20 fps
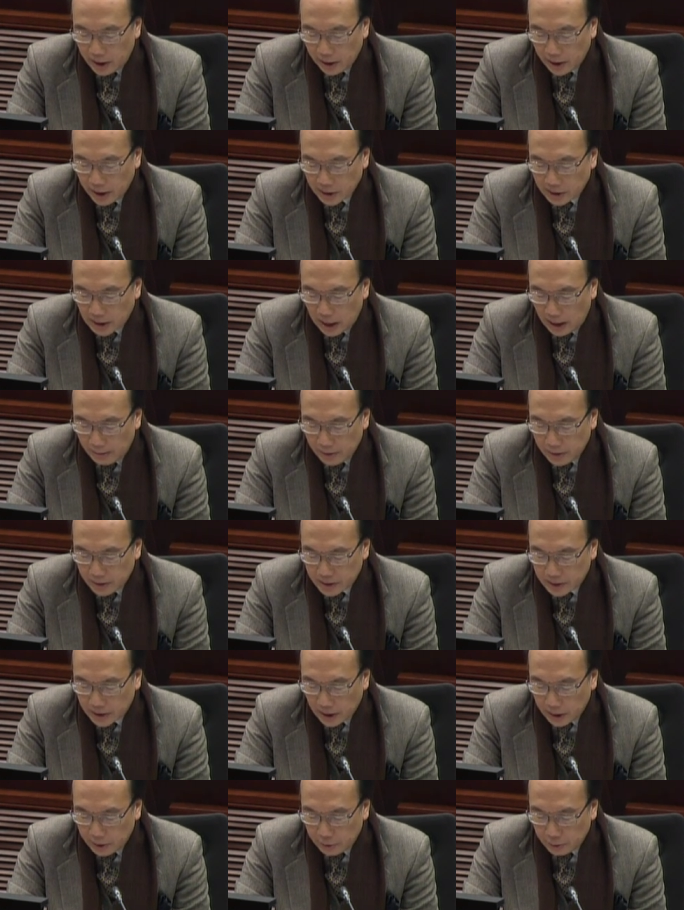uh,
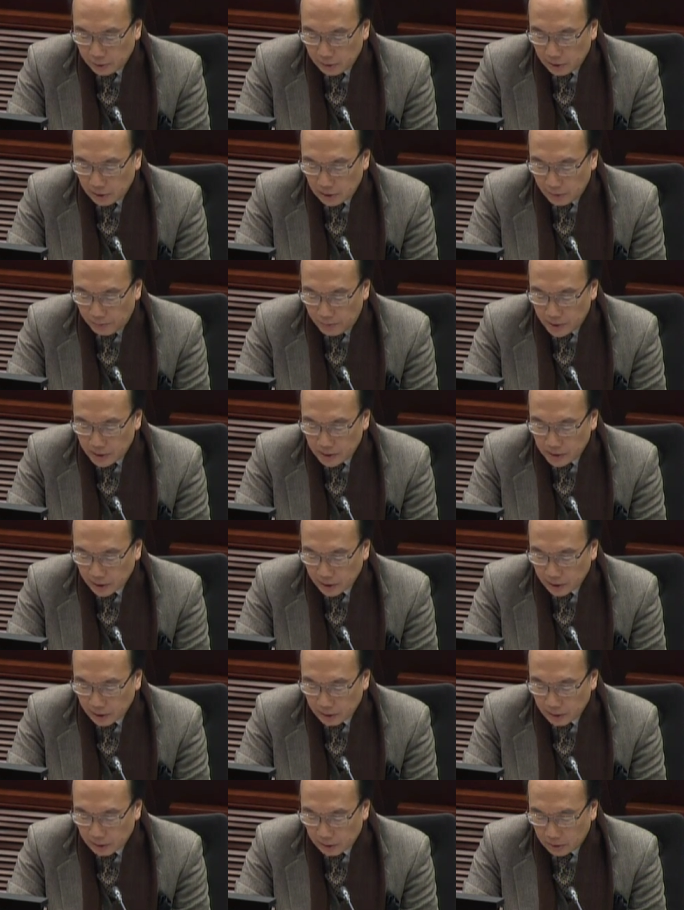approach
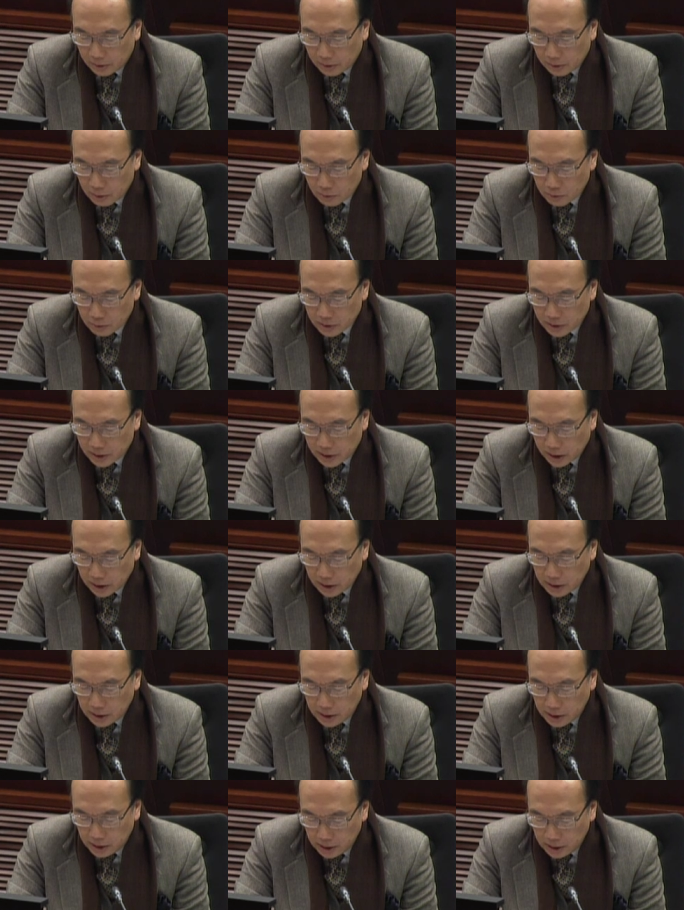that is about
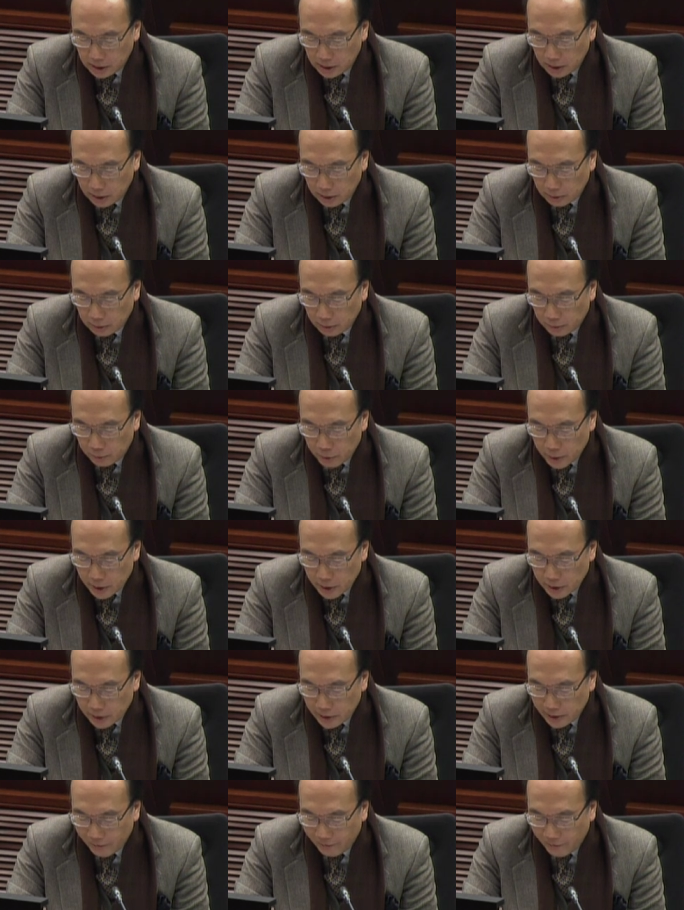existing value, and then
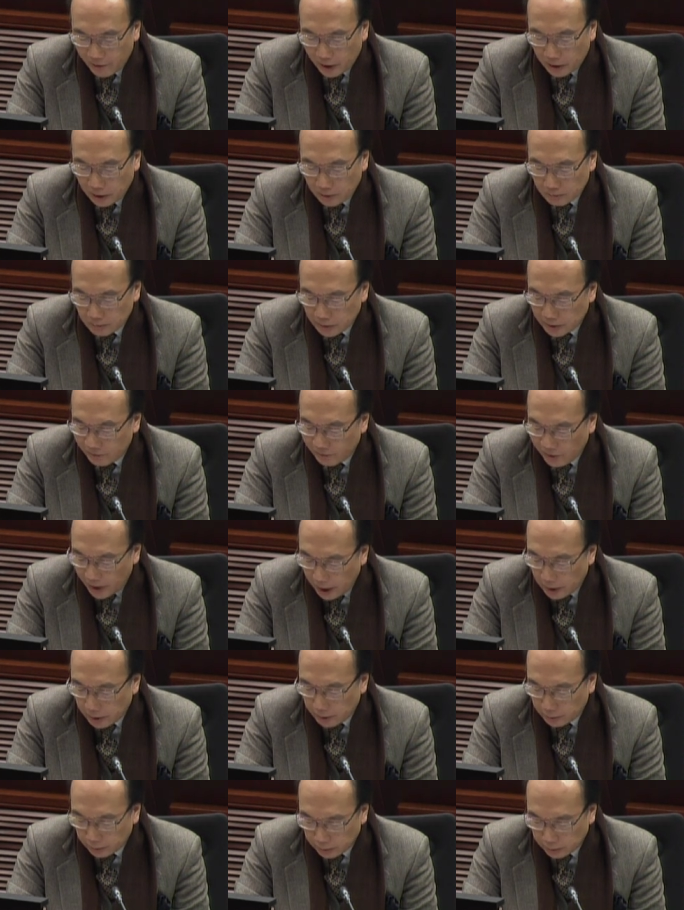suddenly it's changed to